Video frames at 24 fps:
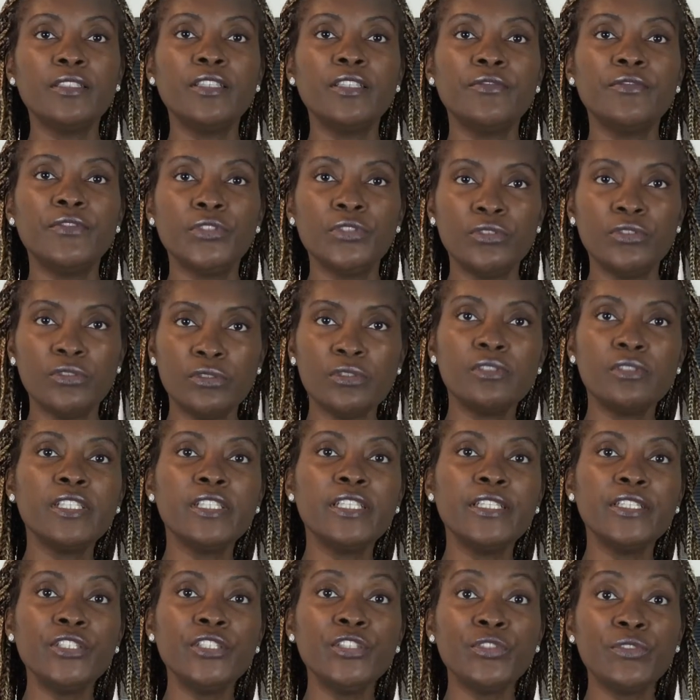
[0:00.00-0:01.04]
if you Google
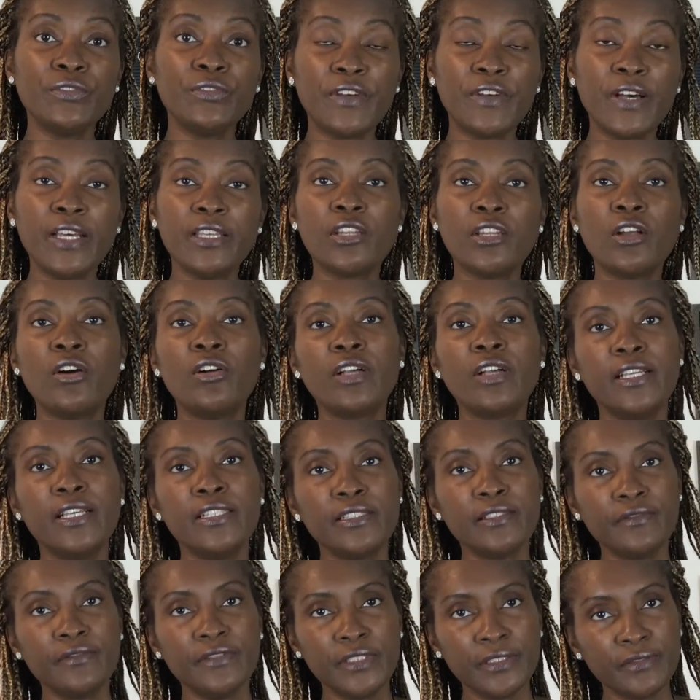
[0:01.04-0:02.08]
it, you'll find all kinds
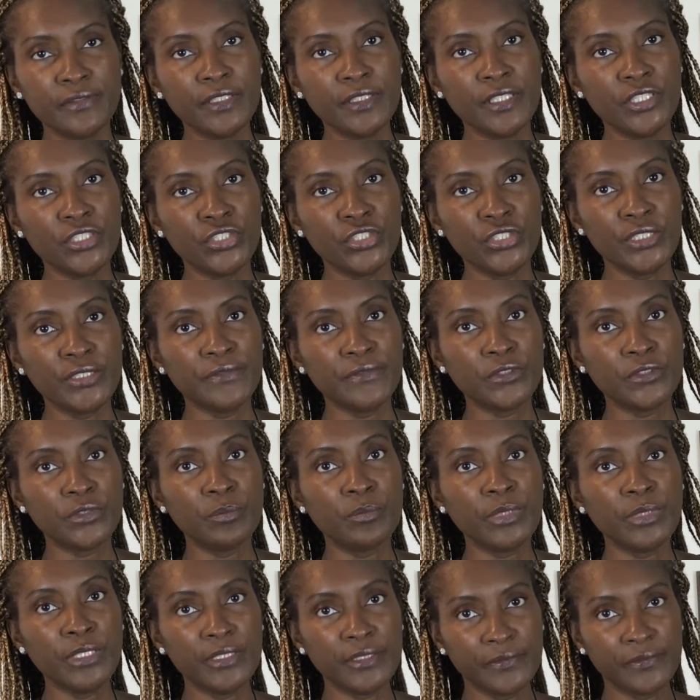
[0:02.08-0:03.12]
of definitions for
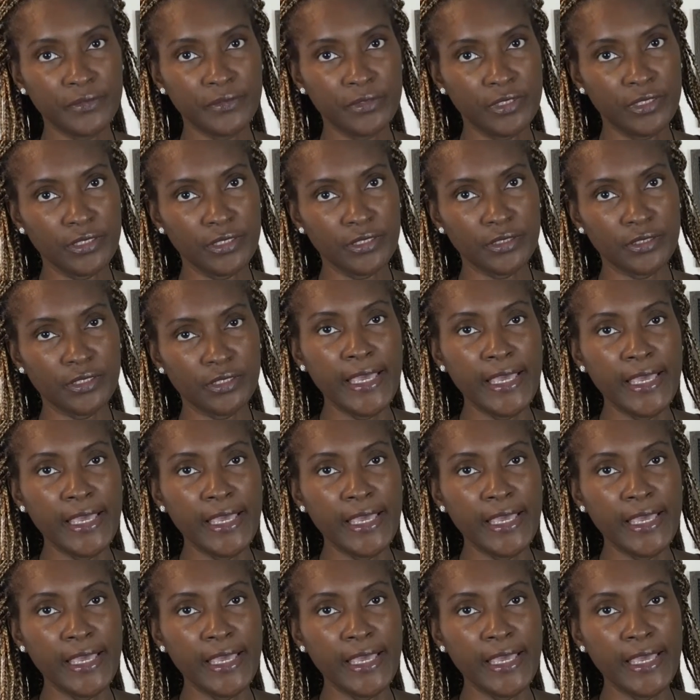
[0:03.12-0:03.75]
blissfulness.